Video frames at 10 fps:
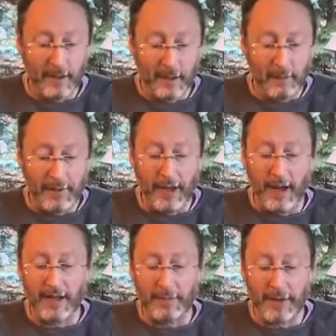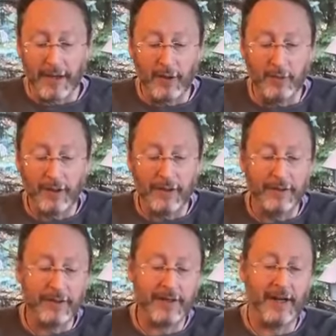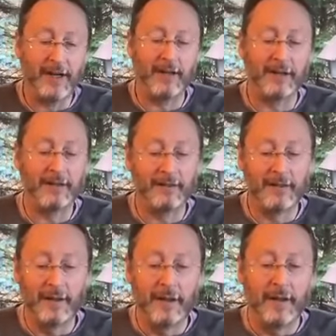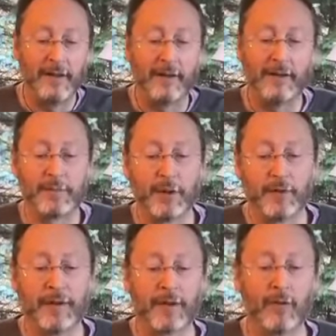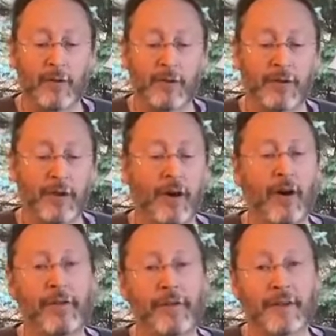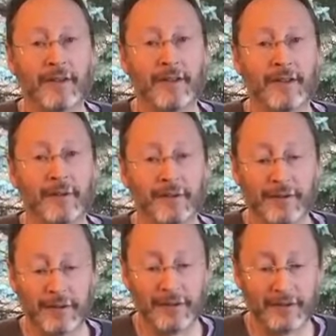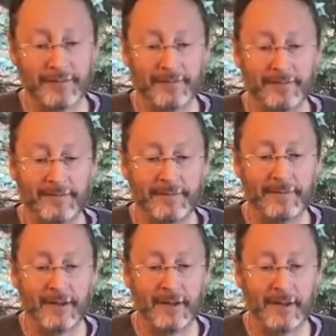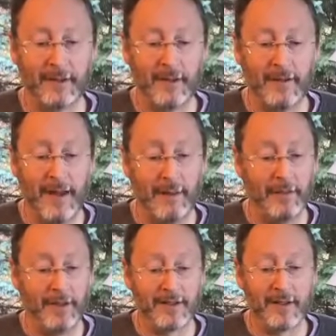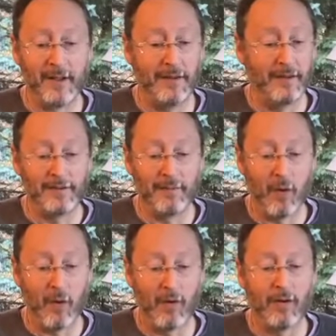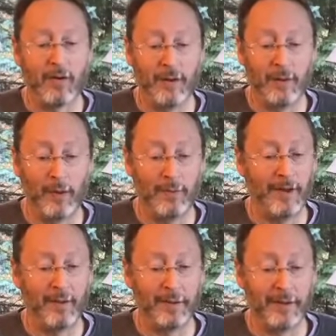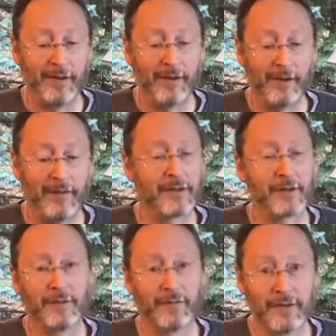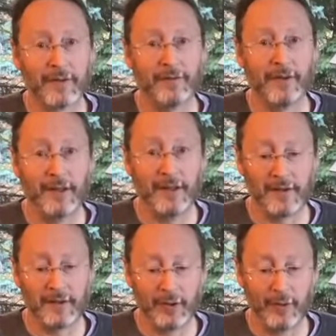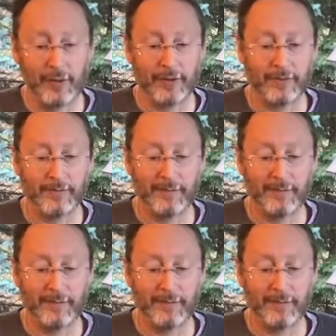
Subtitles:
Beyond my human understanding, there is perfect order to all things in the universe. That means there is more than what may appear on the surface of any situation.